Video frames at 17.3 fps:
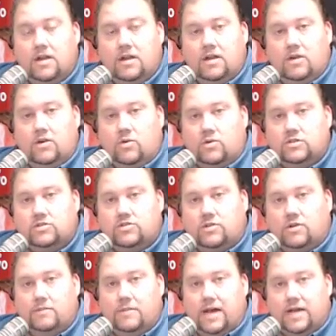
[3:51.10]
North
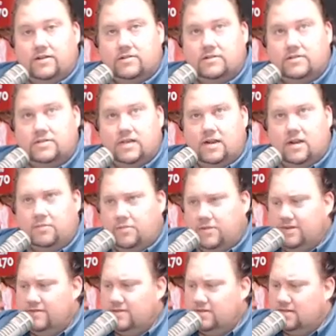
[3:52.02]
Shore Medical Center, I
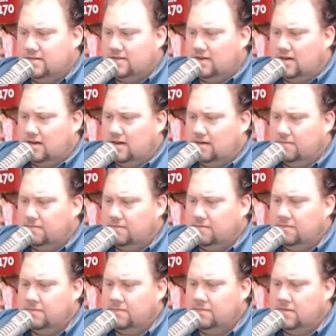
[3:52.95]
believe it's
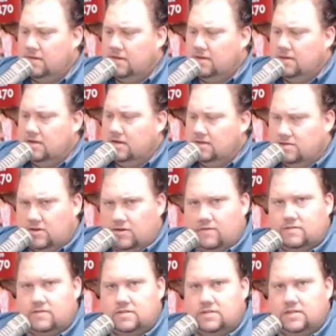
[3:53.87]

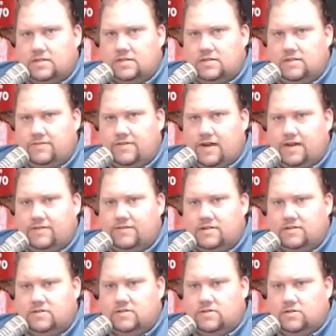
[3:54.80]
over 65
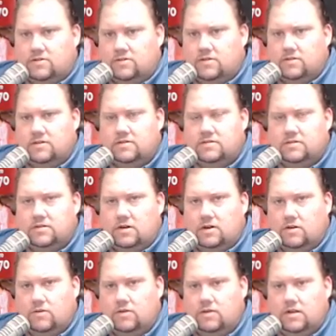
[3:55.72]
years old.
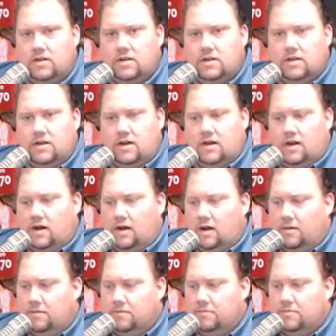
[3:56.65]
So
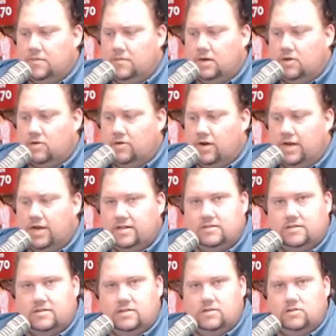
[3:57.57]
a great
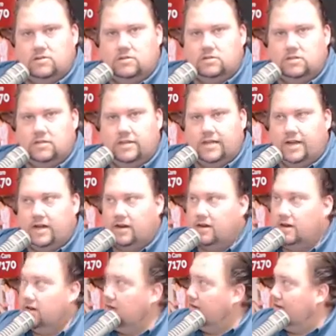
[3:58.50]
institution
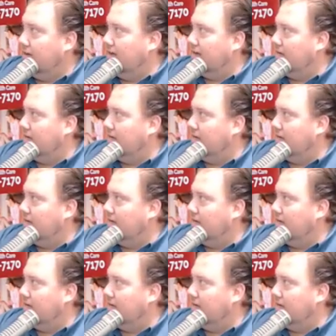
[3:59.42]
there in